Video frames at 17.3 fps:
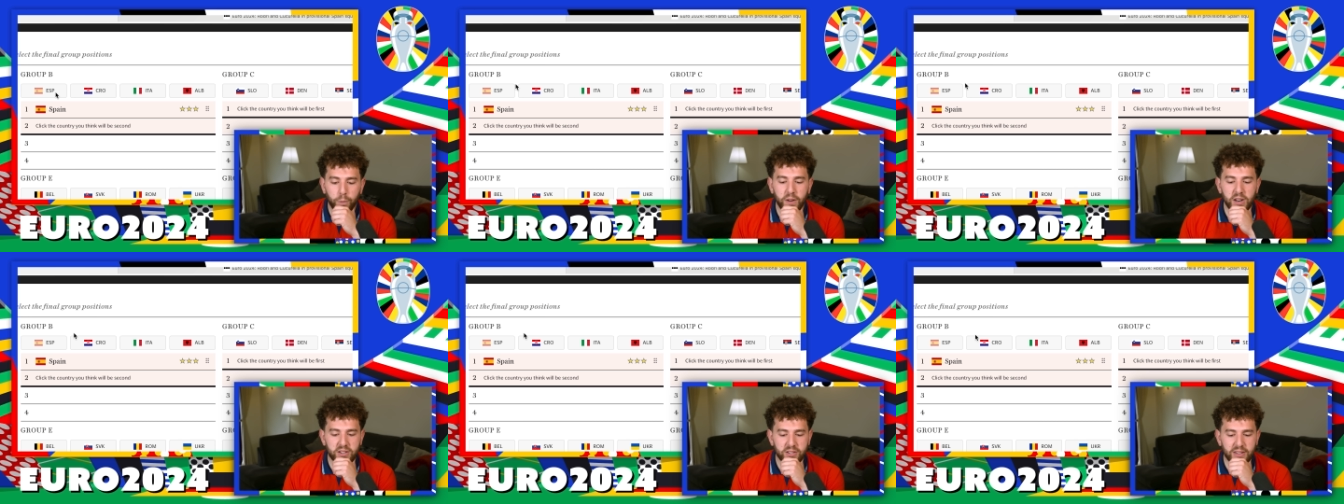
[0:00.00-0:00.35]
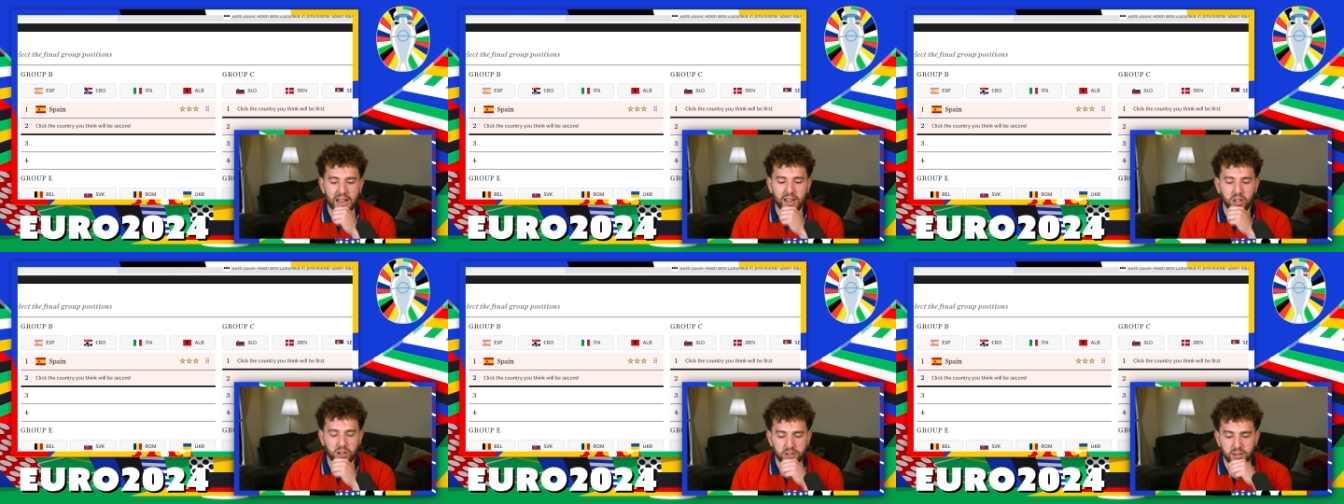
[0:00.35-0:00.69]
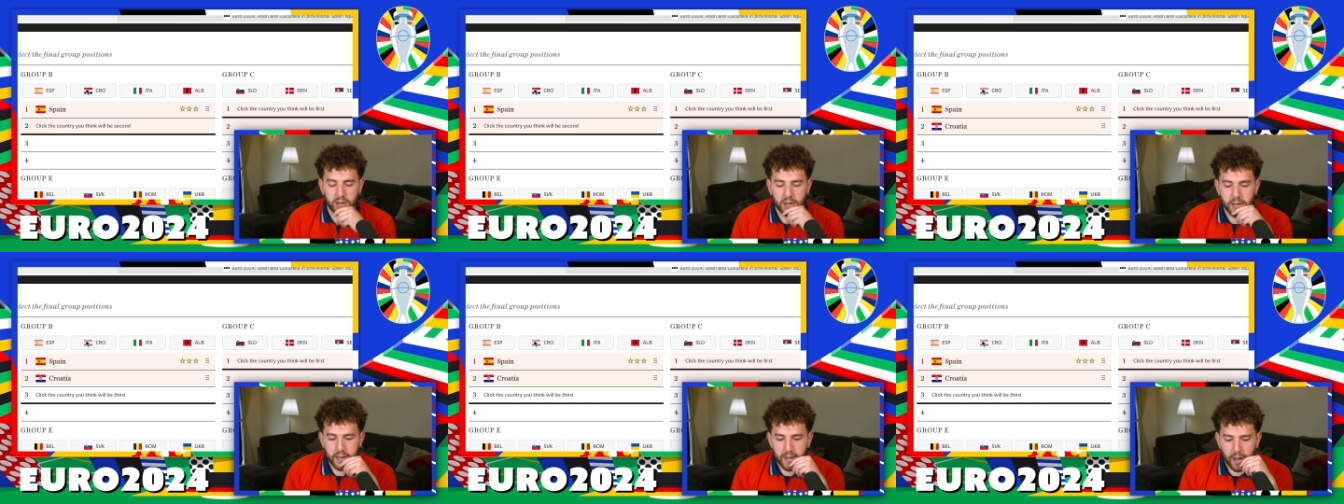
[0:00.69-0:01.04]
finish second.
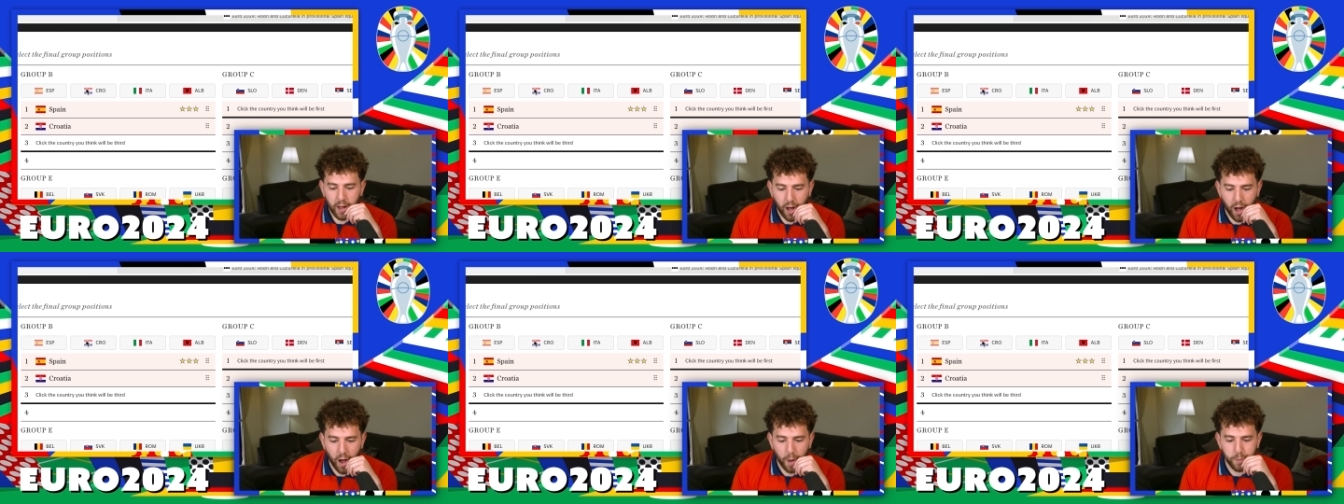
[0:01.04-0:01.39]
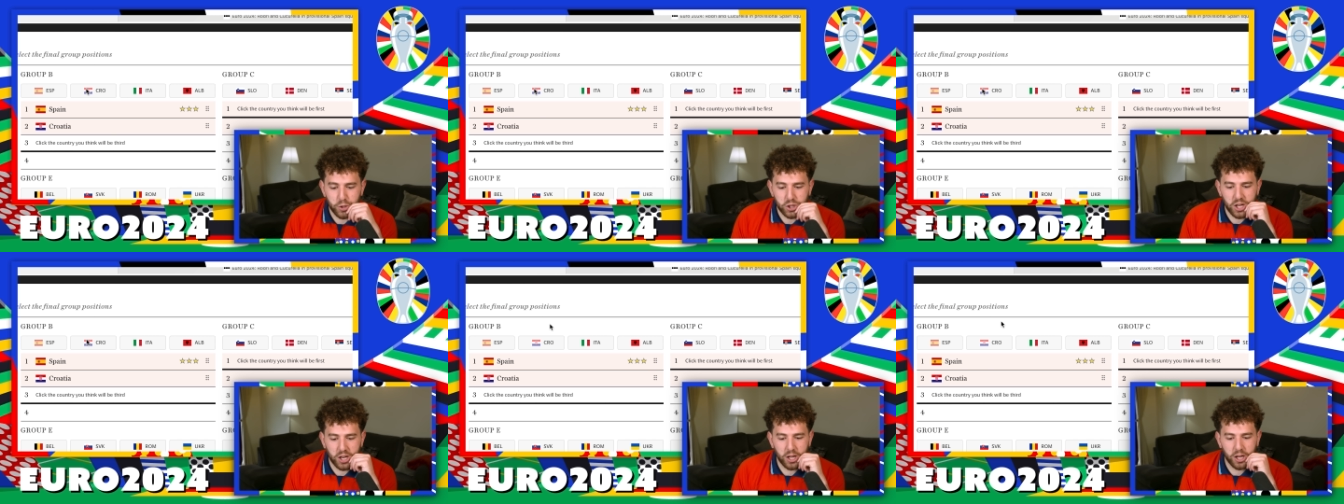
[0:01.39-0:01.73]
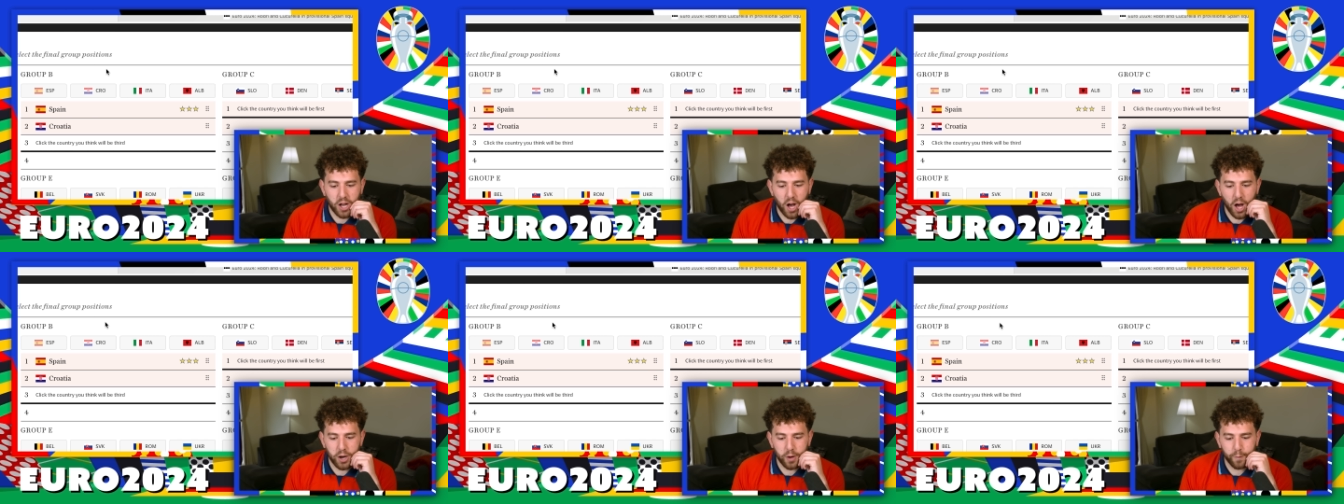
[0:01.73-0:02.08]
I'm just going to
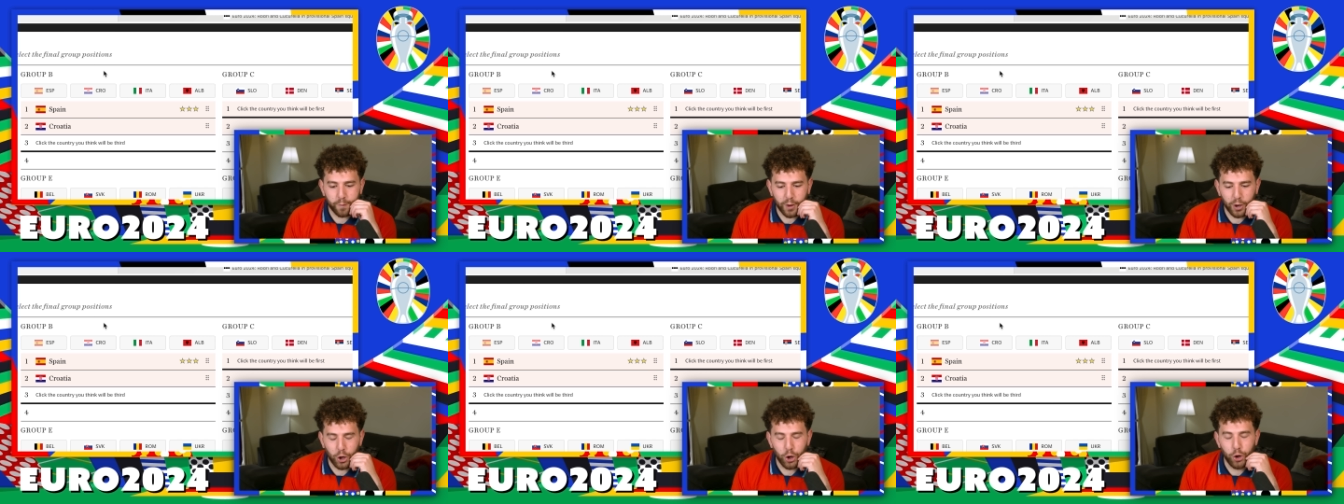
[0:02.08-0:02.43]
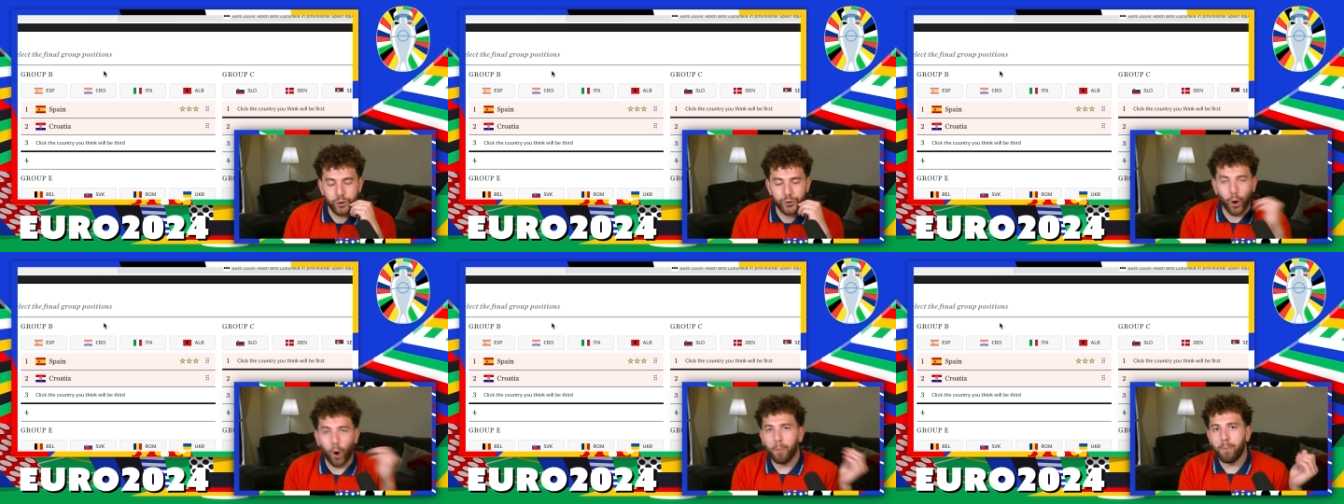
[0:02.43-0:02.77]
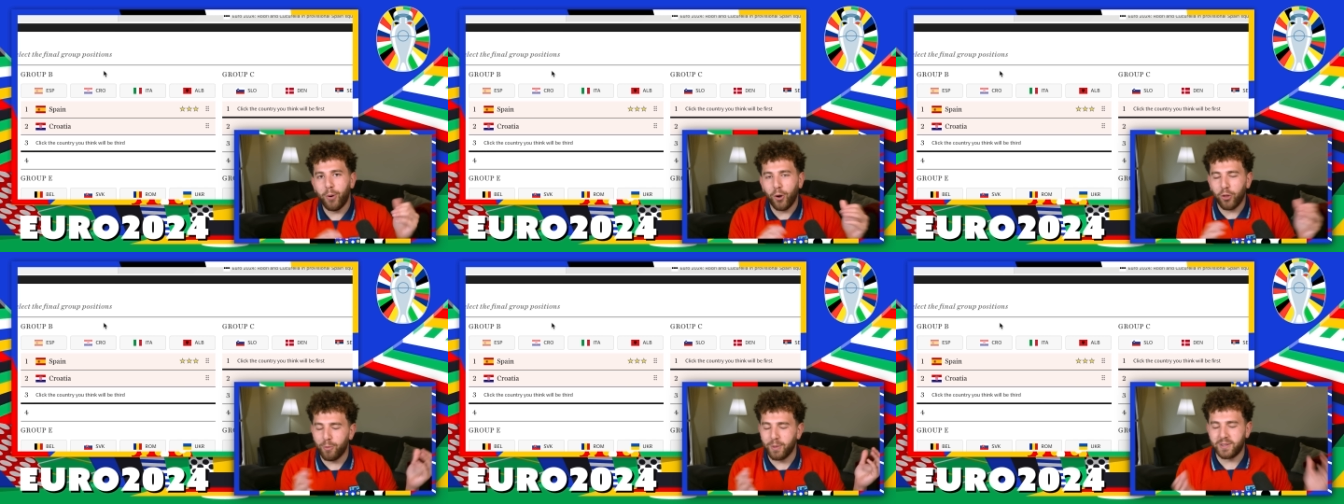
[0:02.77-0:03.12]
kind of not
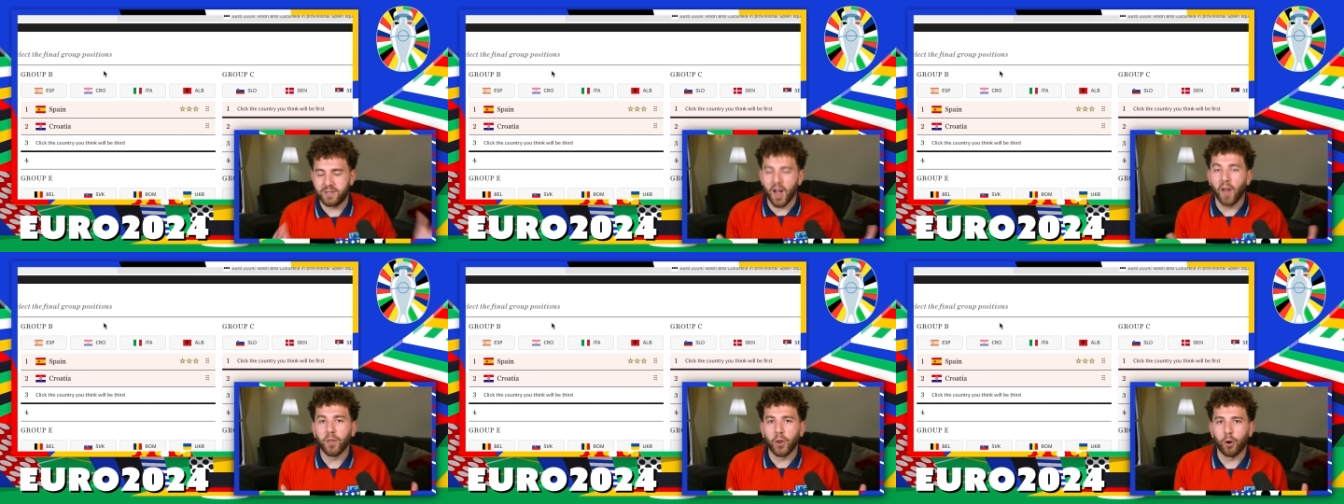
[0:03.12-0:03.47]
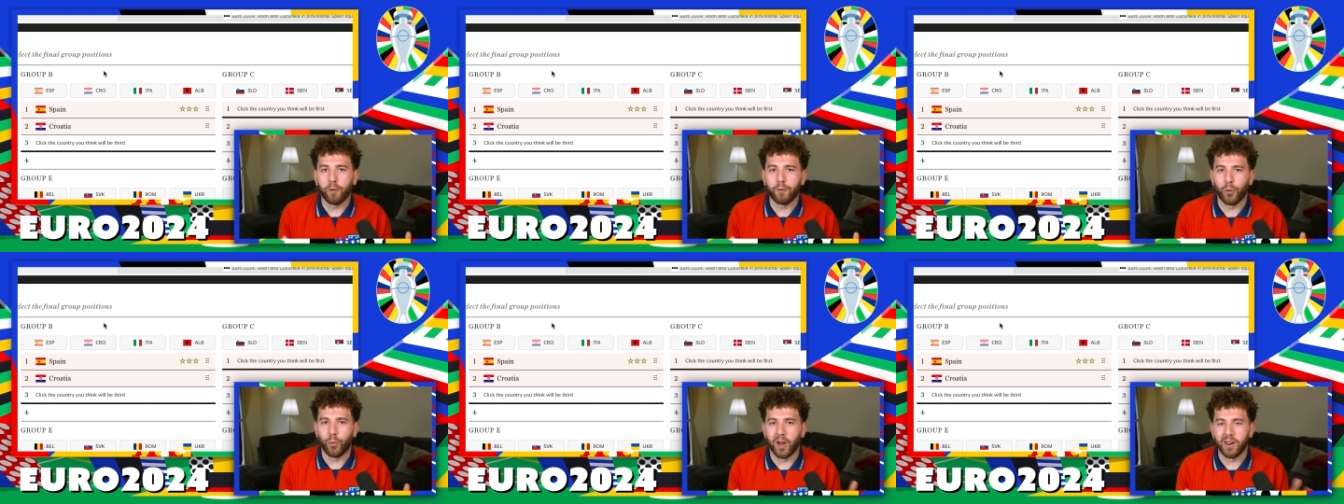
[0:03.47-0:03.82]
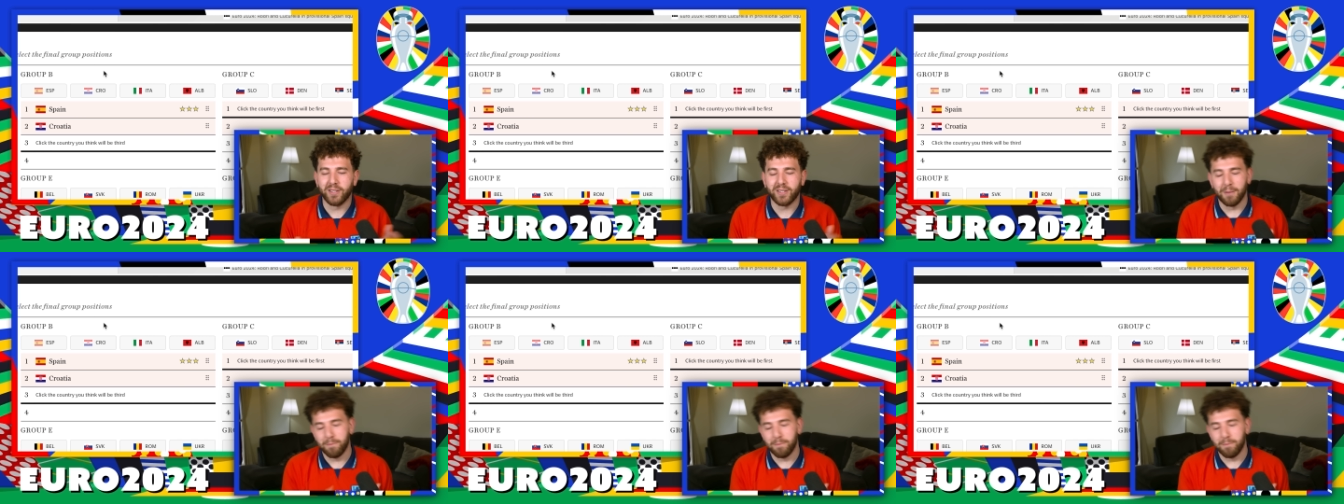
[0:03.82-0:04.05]
put them as the underdog for once.